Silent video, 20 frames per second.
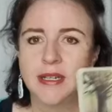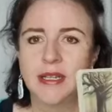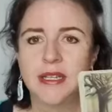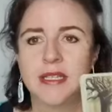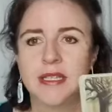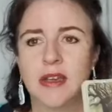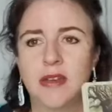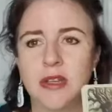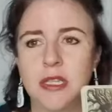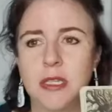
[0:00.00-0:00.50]

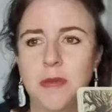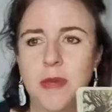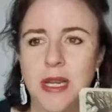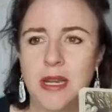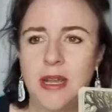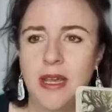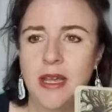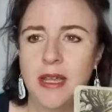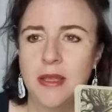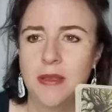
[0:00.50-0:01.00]
So it's a bit
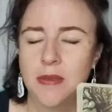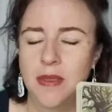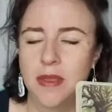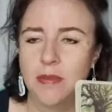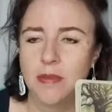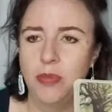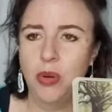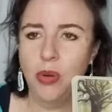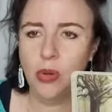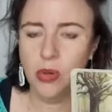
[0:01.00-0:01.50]
like the
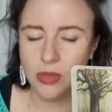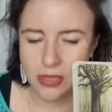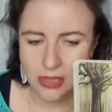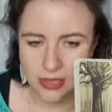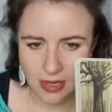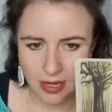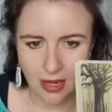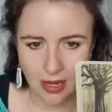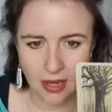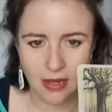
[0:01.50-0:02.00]
pause
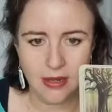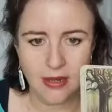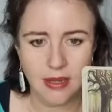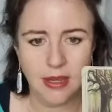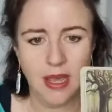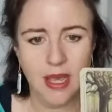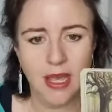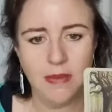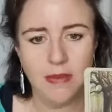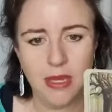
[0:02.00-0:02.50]
card that
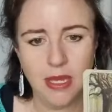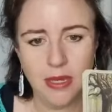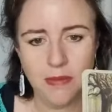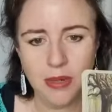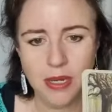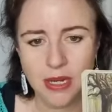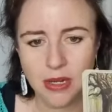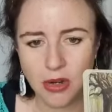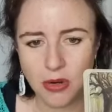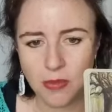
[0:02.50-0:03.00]
came in,
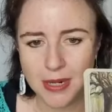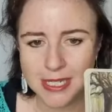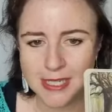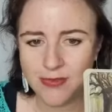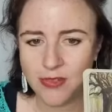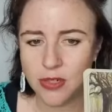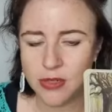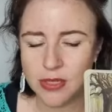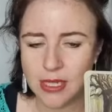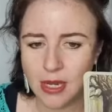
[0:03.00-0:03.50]
but it almost
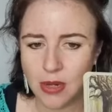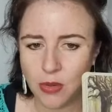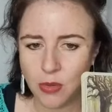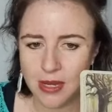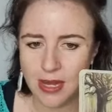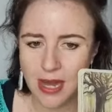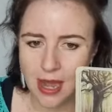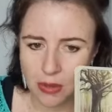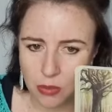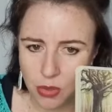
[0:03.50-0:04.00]
feels like we're
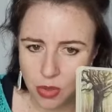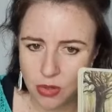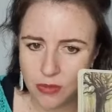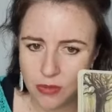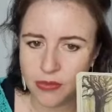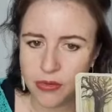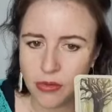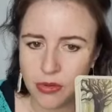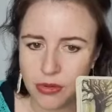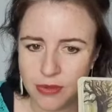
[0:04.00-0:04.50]
now moved
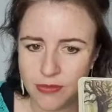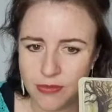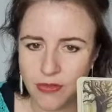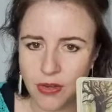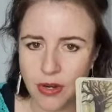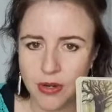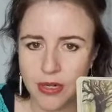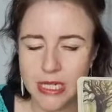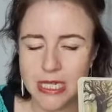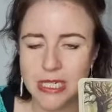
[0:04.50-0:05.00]
through the
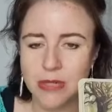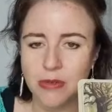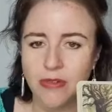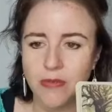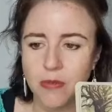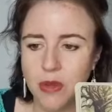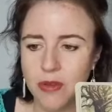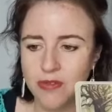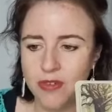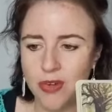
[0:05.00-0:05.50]
forest. We've
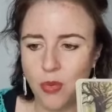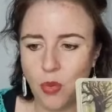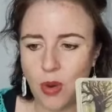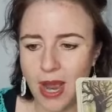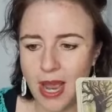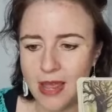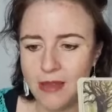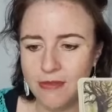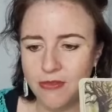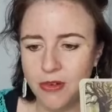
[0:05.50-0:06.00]
moved
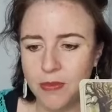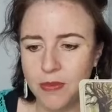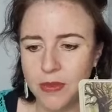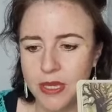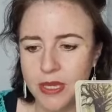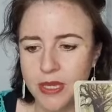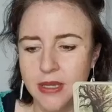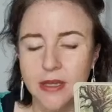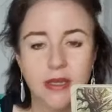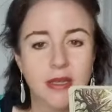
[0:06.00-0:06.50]
away from
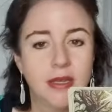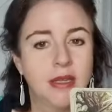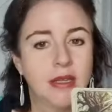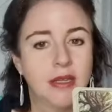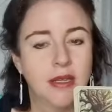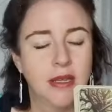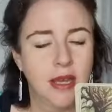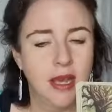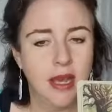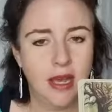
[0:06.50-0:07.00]
the
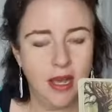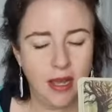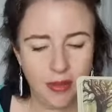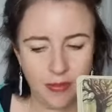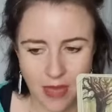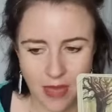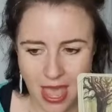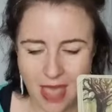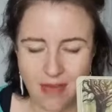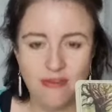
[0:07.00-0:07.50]

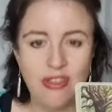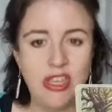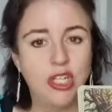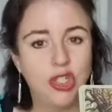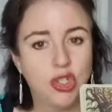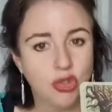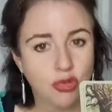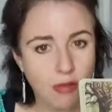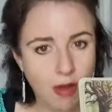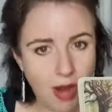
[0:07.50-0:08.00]
heavy
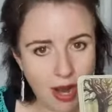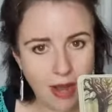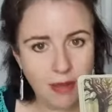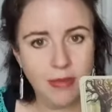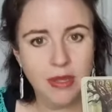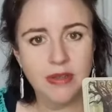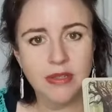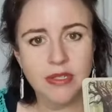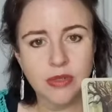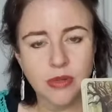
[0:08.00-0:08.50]

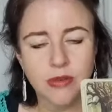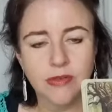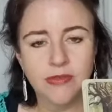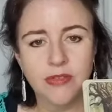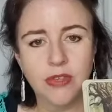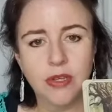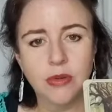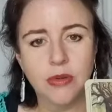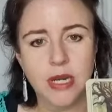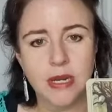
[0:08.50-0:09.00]
drama sort of
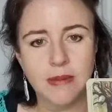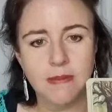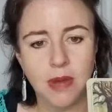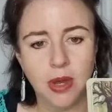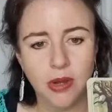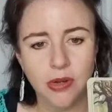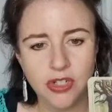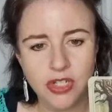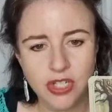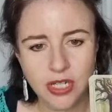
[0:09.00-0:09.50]
field
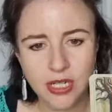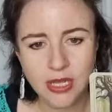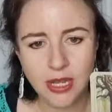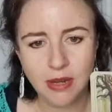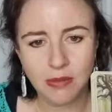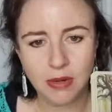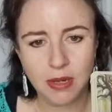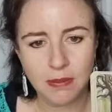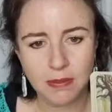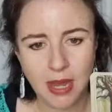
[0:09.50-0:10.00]
emotion
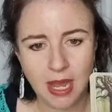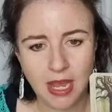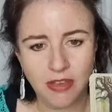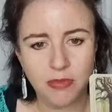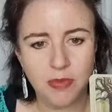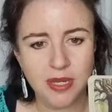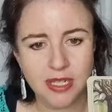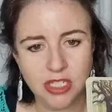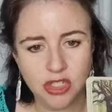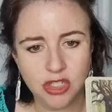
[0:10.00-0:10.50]
that we may have
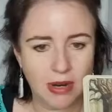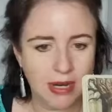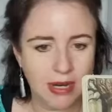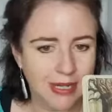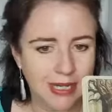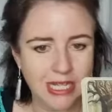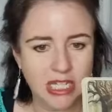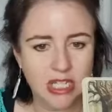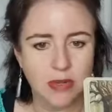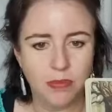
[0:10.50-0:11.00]
been
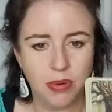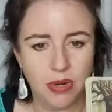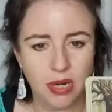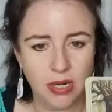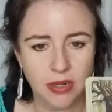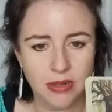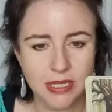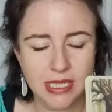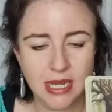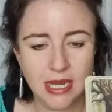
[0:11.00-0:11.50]
struggling to
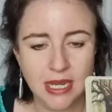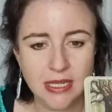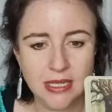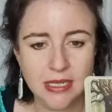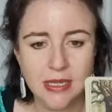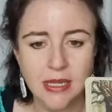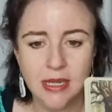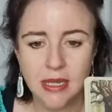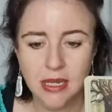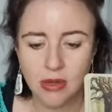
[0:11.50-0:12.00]
process.
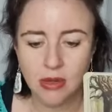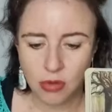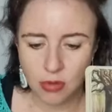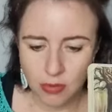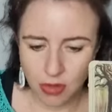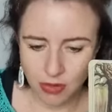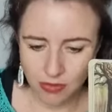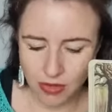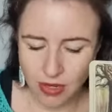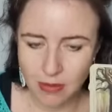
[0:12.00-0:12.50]
We're
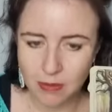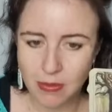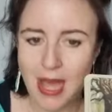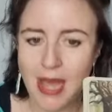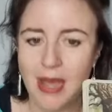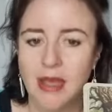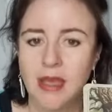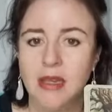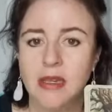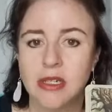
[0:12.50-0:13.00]
moving
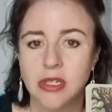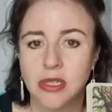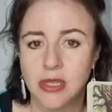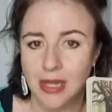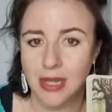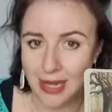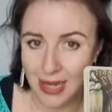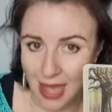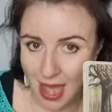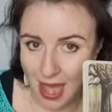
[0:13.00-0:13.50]
back into the
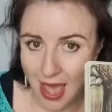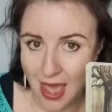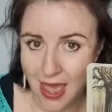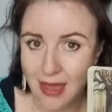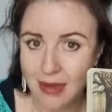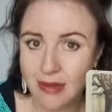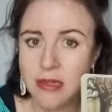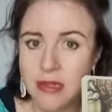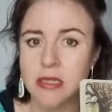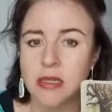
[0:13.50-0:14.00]

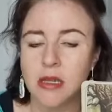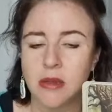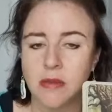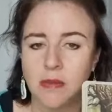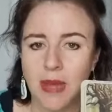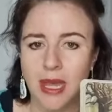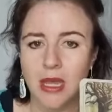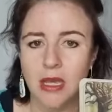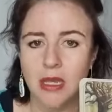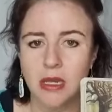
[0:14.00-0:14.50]
land, so
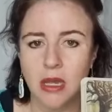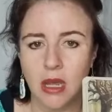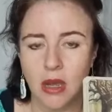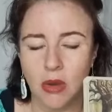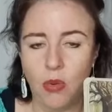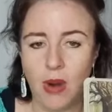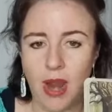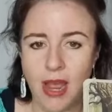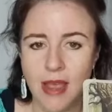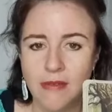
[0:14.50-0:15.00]
back in,
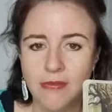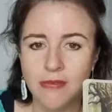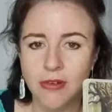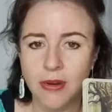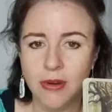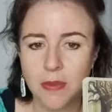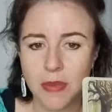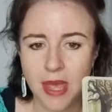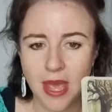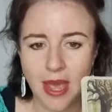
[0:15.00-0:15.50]
away
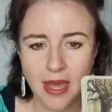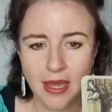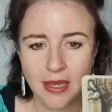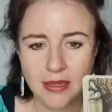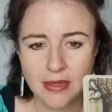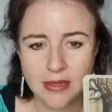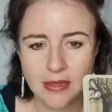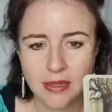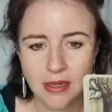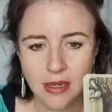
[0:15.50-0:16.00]
from
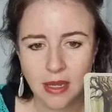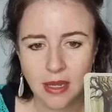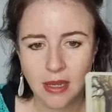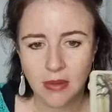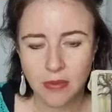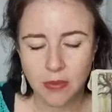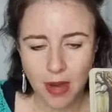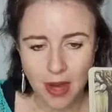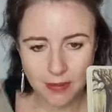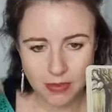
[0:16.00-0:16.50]
that,
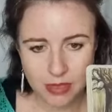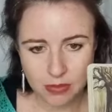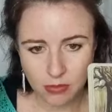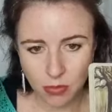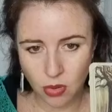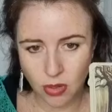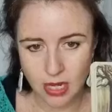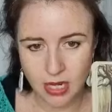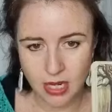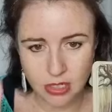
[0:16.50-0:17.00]
perhaps
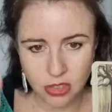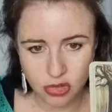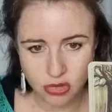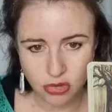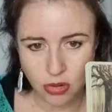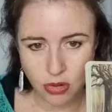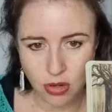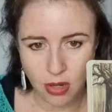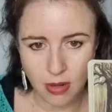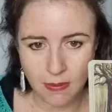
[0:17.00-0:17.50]
more in a
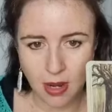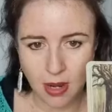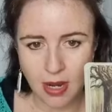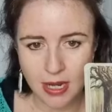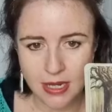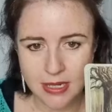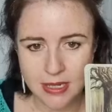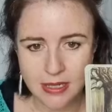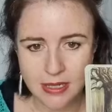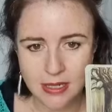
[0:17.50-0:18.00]
stronger
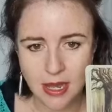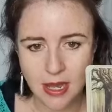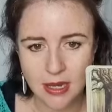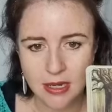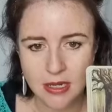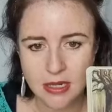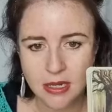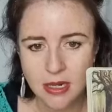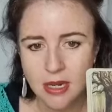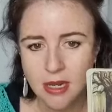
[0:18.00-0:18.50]

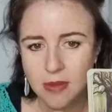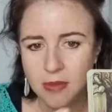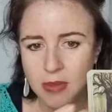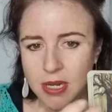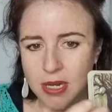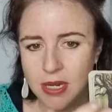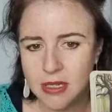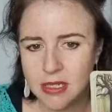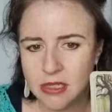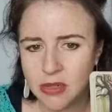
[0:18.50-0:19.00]
mindset. But
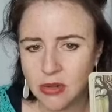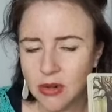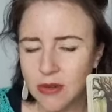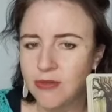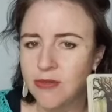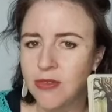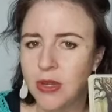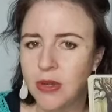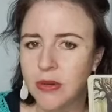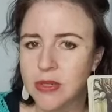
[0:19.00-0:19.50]
it sort of
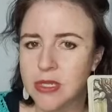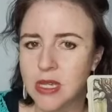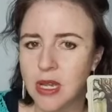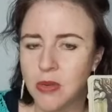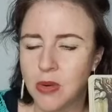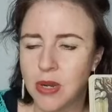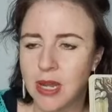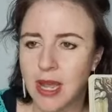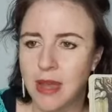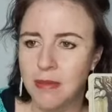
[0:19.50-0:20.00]
feels like
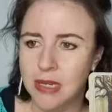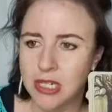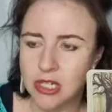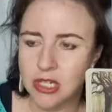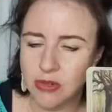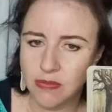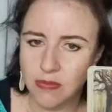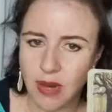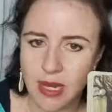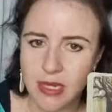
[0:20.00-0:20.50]
we're coming to
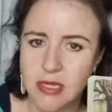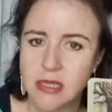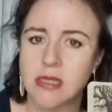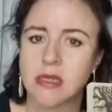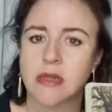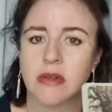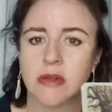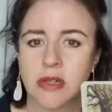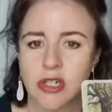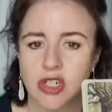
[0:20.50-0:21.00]
rest
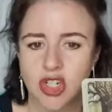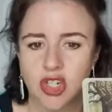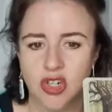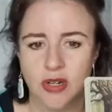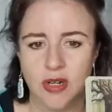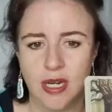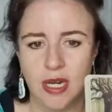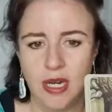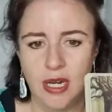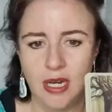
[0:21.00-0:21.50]
on a
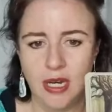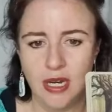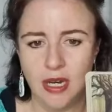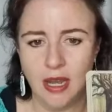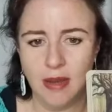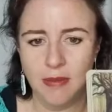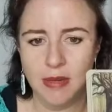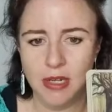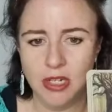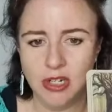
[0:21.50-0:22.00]
tree,
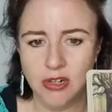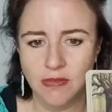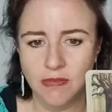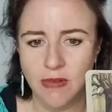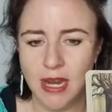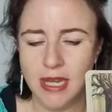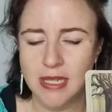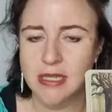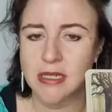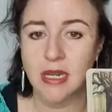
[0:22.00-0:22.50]
coming to
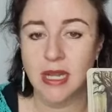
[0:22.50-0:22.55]
rest